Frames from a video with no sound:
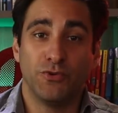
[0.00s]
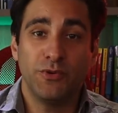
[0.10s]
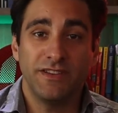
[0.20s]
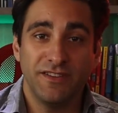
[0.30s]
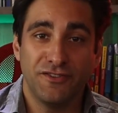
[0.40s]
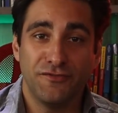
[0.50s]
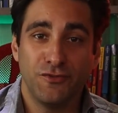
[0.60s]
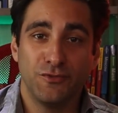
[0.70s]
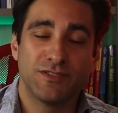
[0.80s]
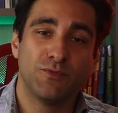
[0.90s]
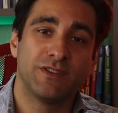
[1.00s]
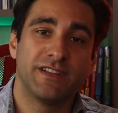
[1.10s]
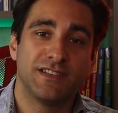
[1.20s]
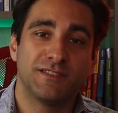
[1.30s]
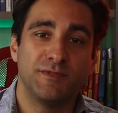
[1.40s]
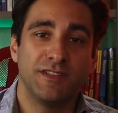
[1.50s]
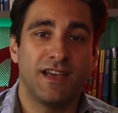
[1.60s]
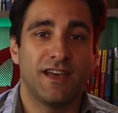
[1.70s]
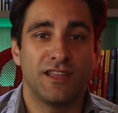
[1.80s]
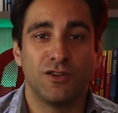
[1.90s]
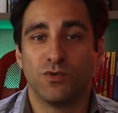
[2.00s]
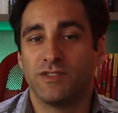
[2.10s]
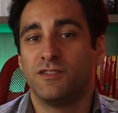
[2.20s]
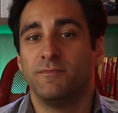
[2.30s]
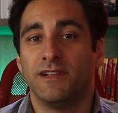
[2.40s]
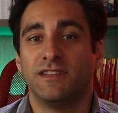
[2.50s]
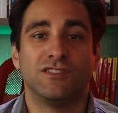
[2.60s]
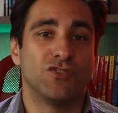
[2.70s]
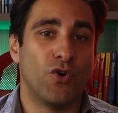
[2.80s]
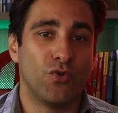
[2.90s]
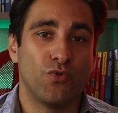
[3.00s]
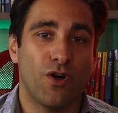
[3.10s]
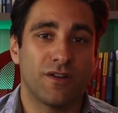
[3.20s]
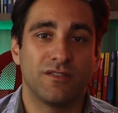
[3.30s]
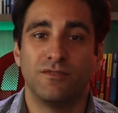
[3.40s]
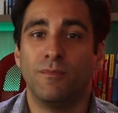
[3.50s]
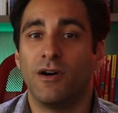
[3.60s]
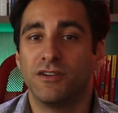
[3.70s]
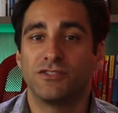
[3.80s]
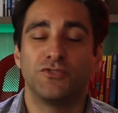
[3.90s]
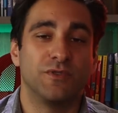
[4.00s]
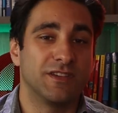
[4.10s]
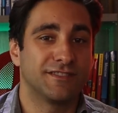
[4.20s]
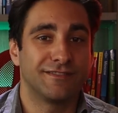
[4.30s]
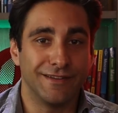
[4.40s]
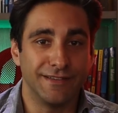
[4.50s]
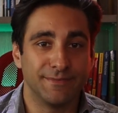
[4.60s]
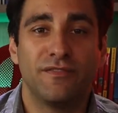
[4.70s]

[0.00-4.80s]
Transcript: during the interview, someone tells me that he wants to build his own rocket to Mars during his studies.